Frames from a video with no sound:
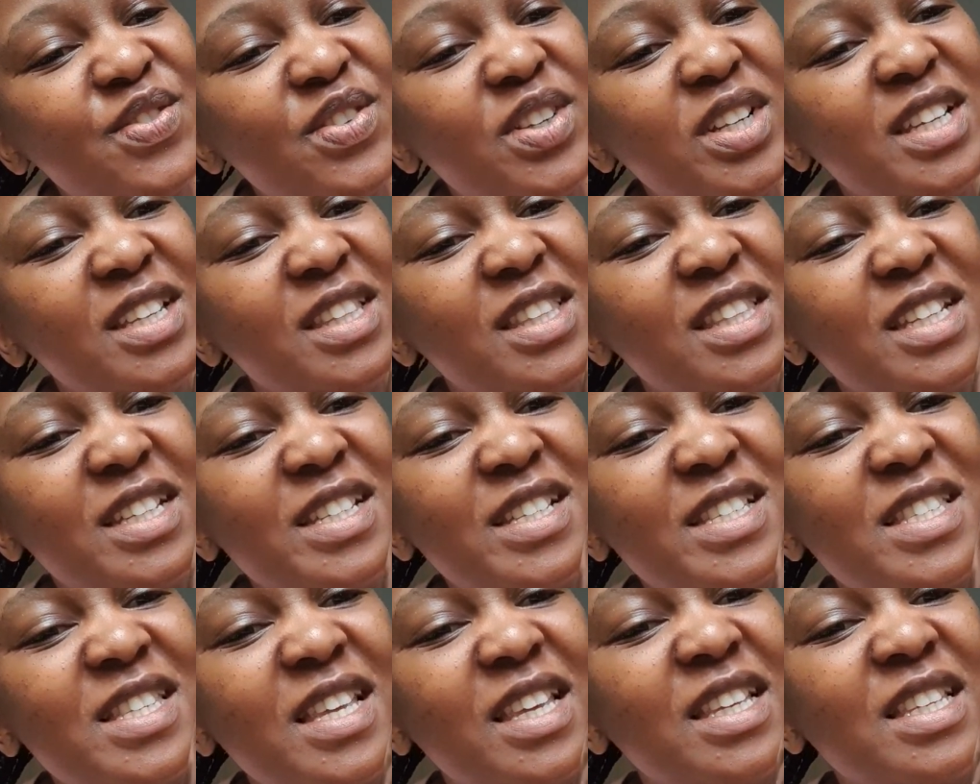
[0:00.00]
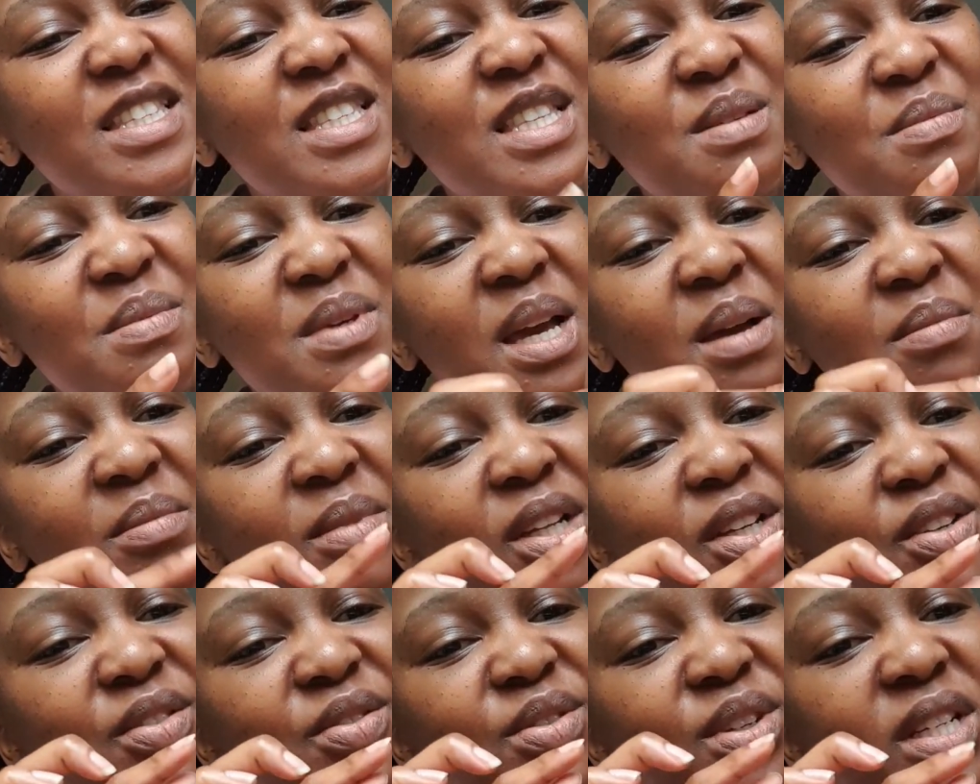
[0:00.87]
for like 30 seconds, they become
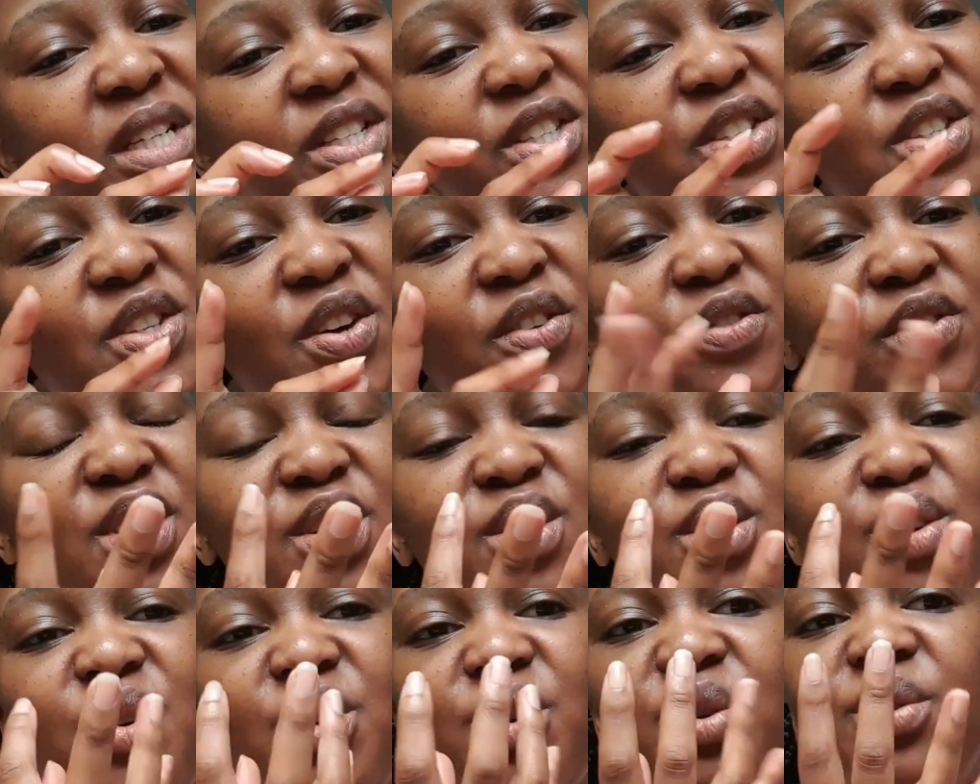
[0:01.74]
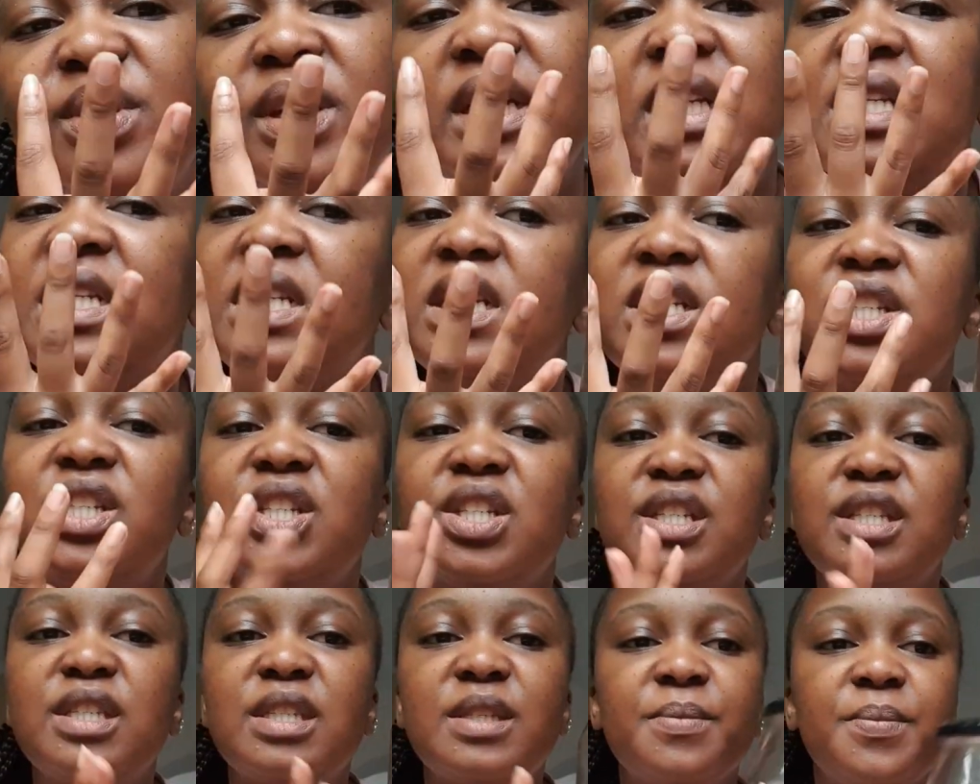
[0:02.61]
like really soft and gooey and
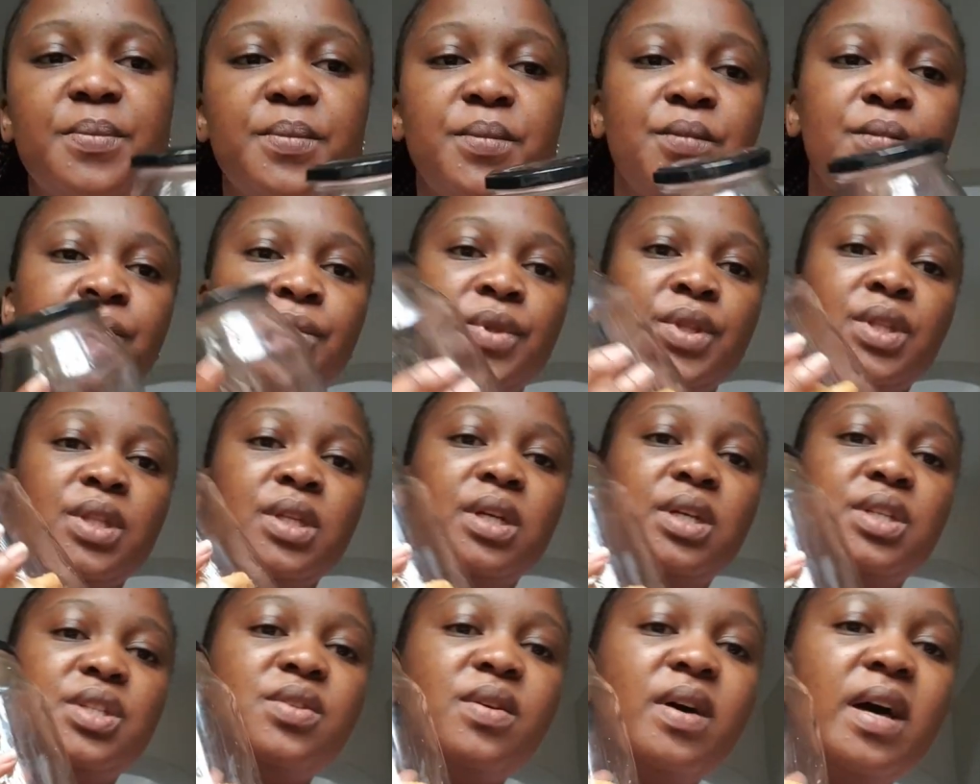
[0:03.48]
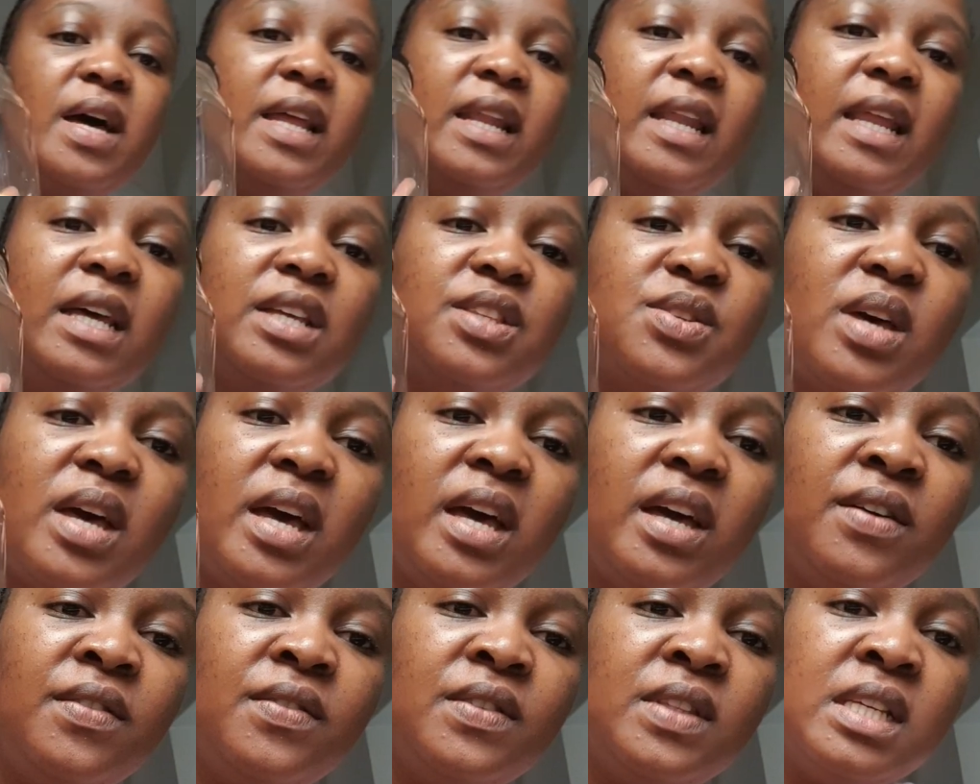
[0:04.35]
delicious. So I like to
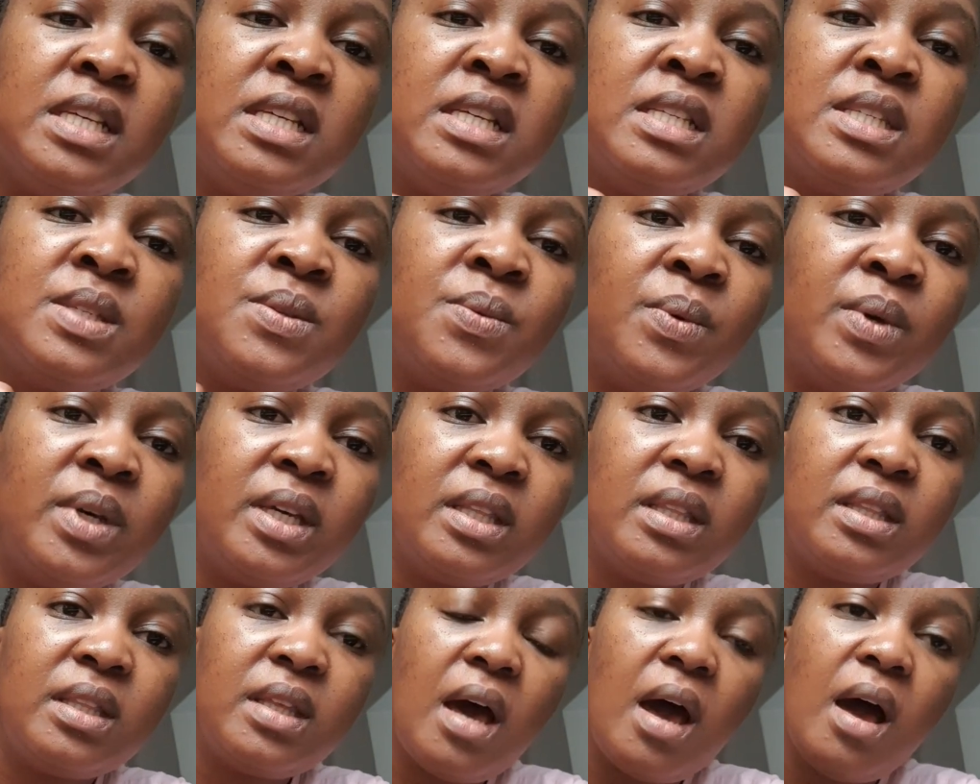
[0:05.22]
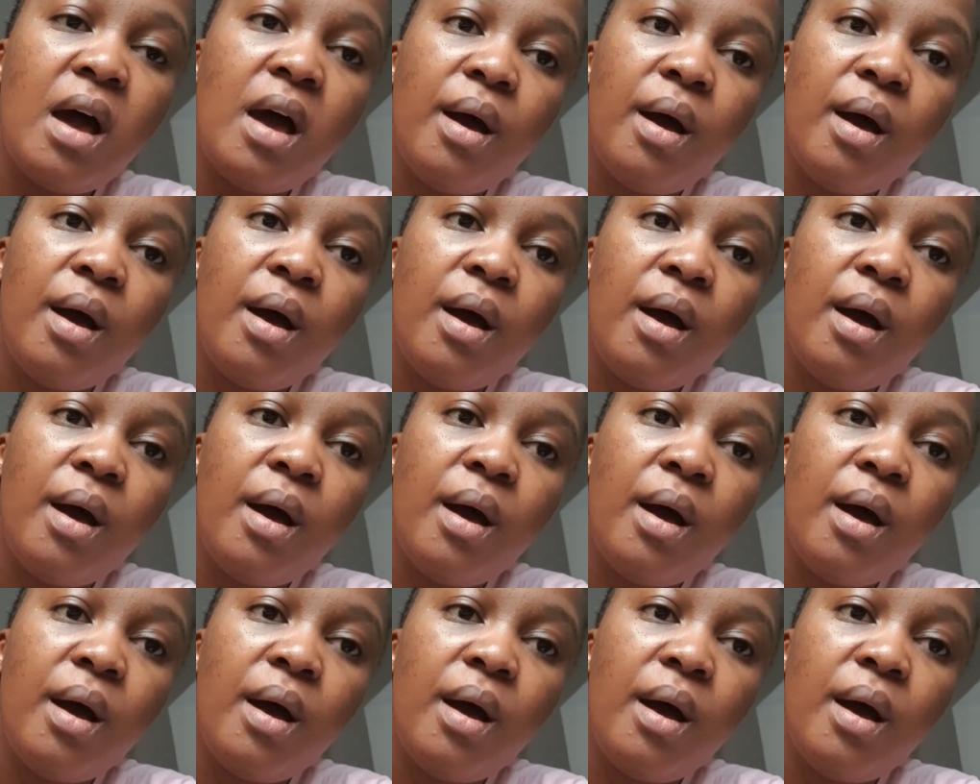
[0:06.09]
have these with